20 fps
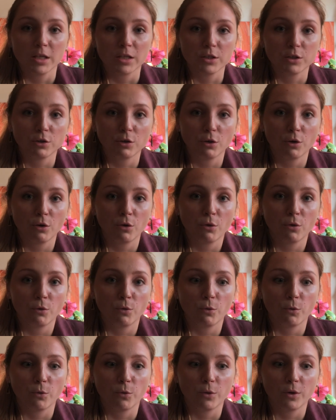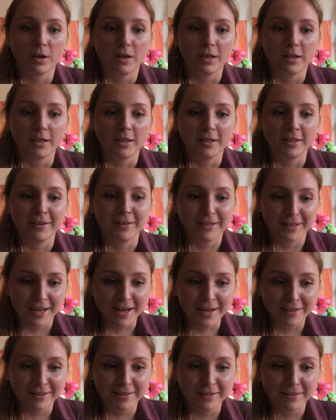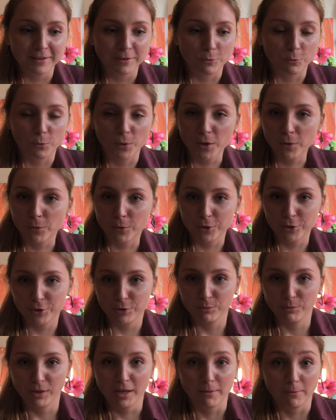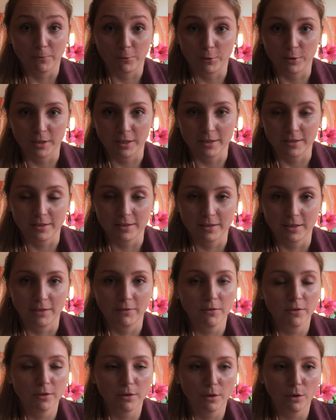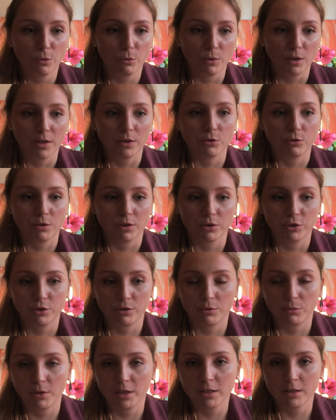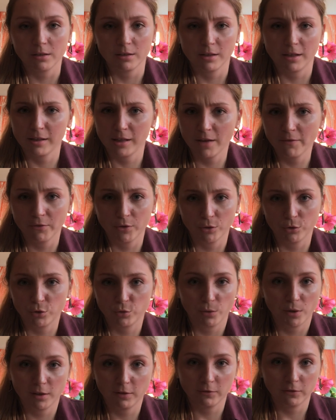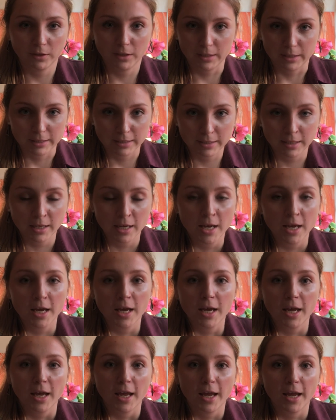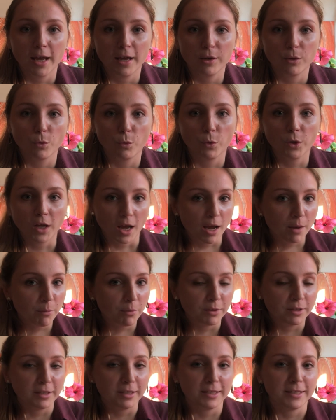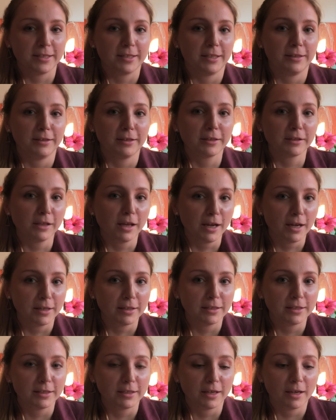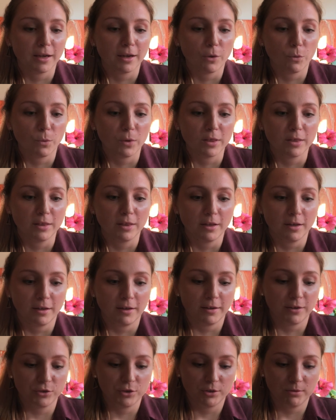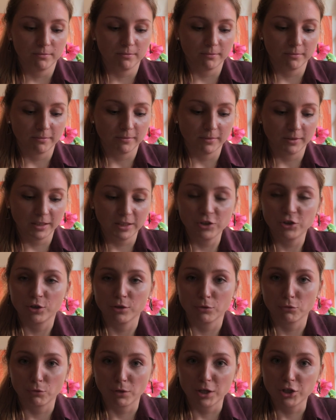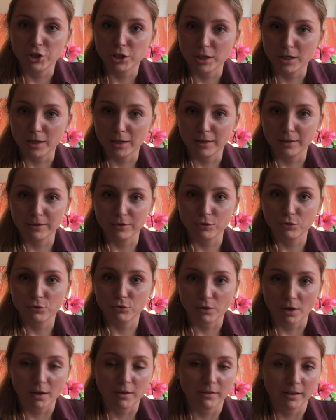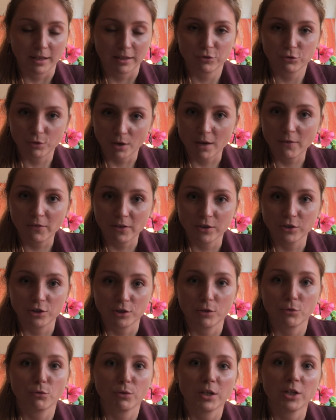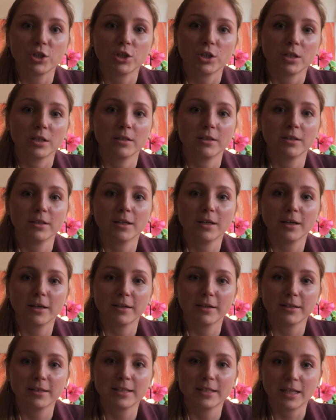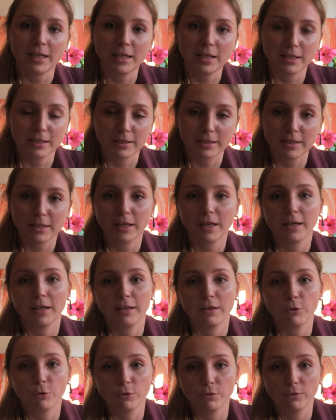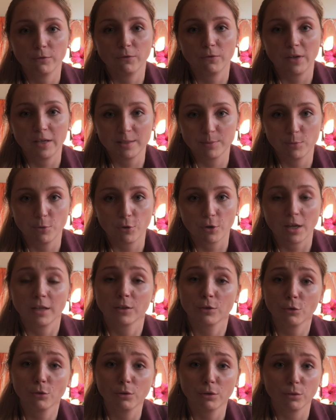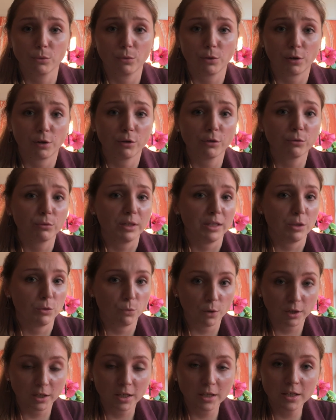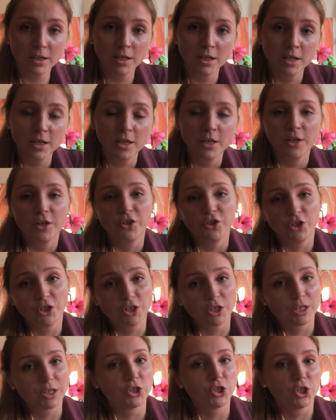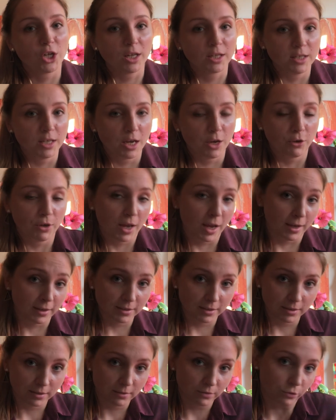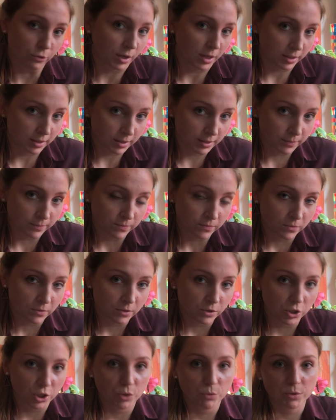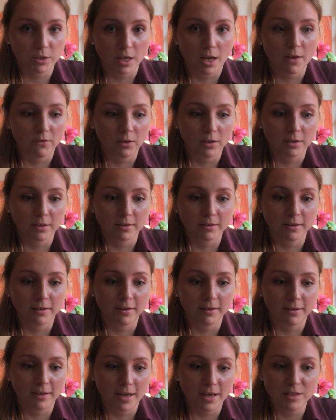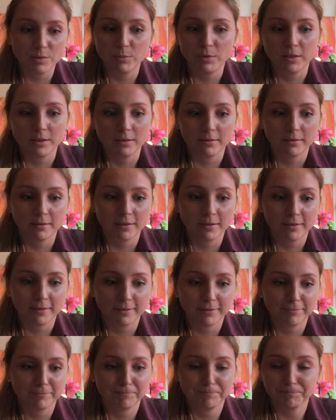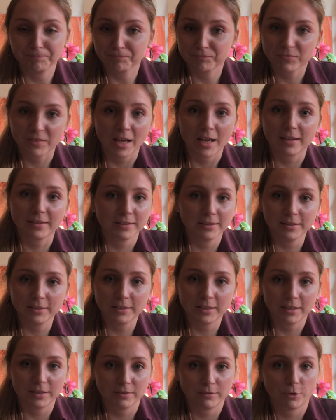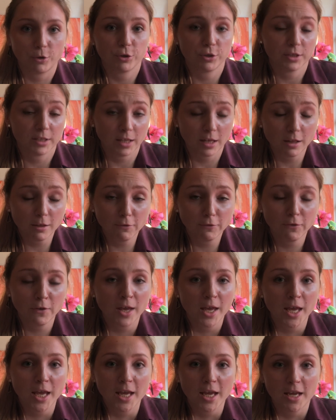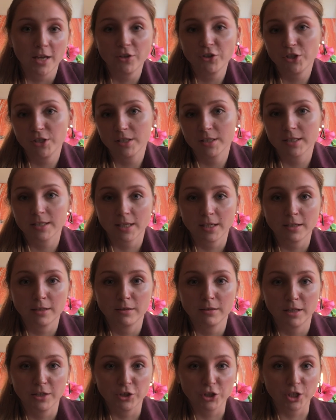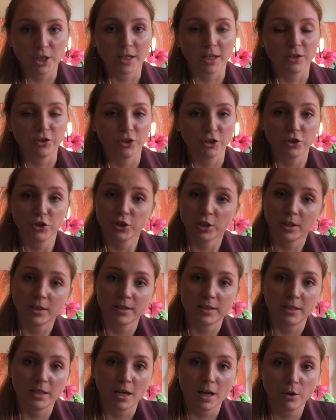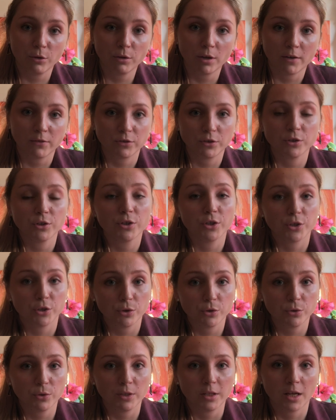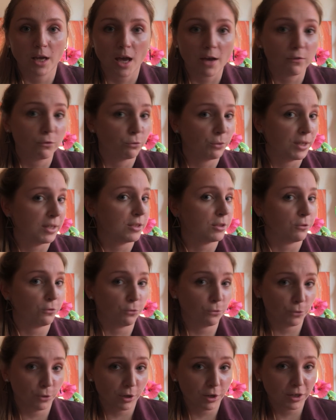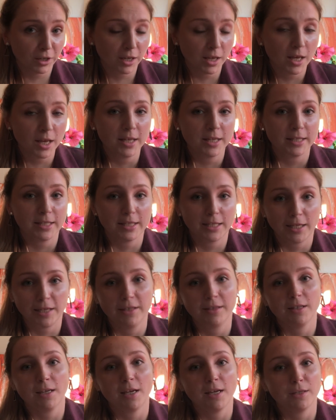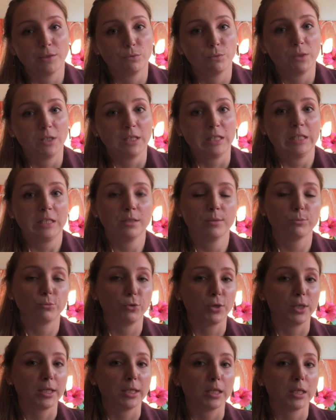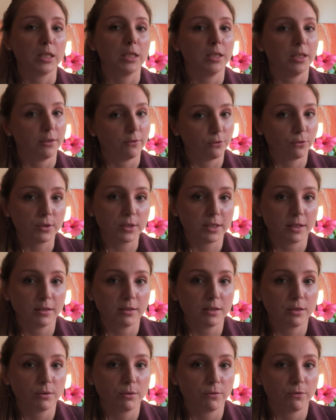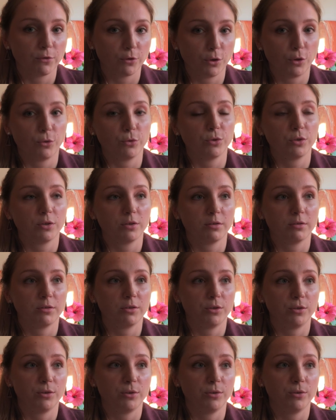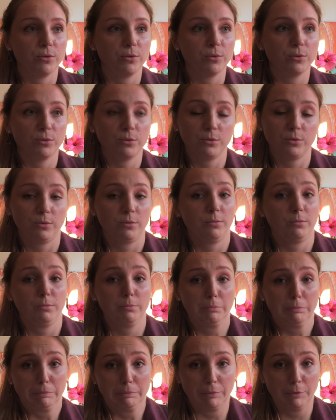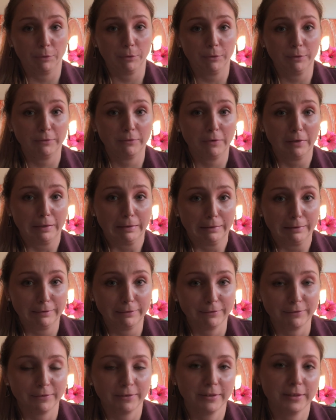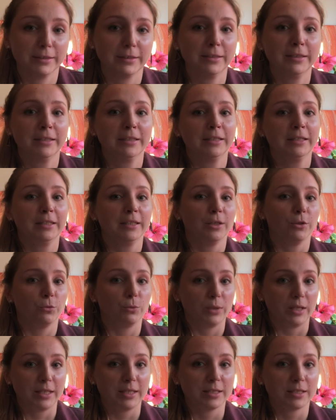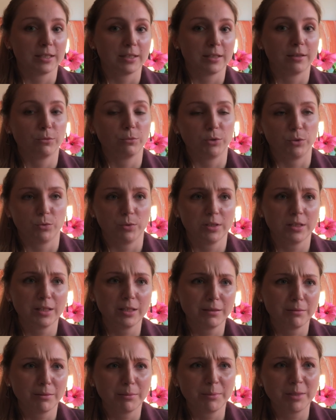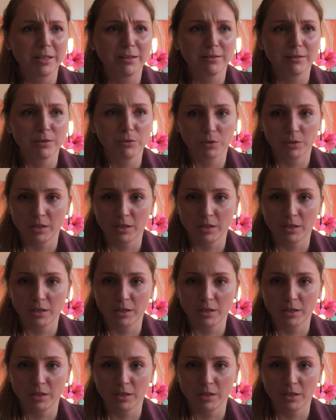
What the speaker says: So in the end, we were to blame for this, even though we had generated 11 or 12 leads. And what happened is that the client, when the lead generation, traffic generation settings on Facebook and Google were already working, she just shut down access for us. She was having admin access herself, and she decided that she can just shut us down after 2.5 weeks of work, saying that we didn't bring enough results for those 2.5 weeks, which was, I mean, it was